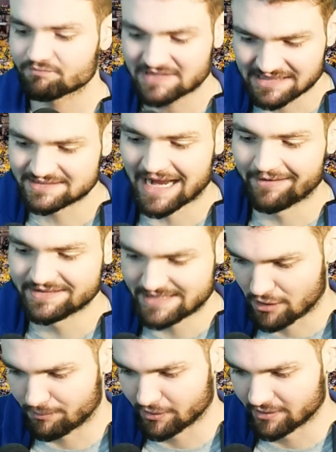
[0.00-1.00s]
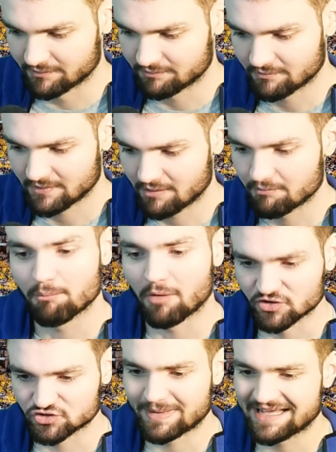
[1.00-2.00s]
And Tyrese Haliburton
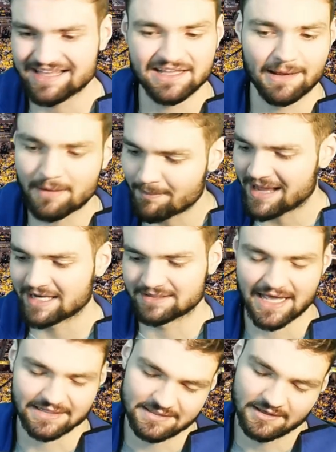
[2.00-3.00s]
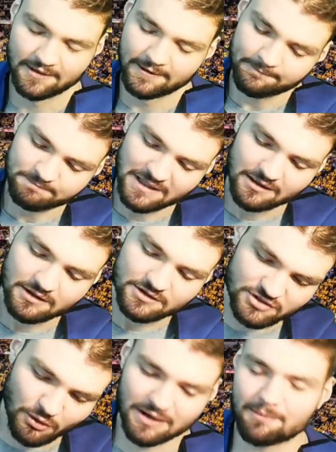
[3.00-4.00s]
also made it, and I'm not mad at that.
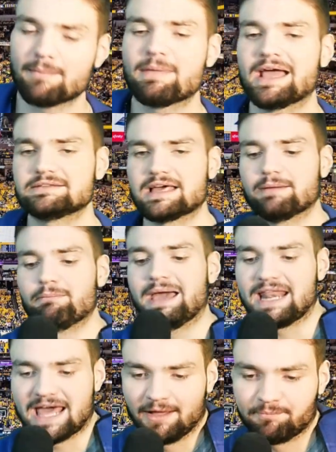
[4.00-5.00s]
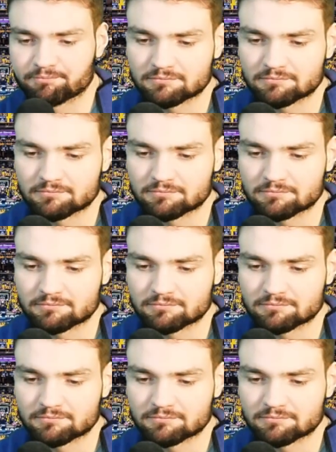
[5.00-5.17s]
So what am I mad at?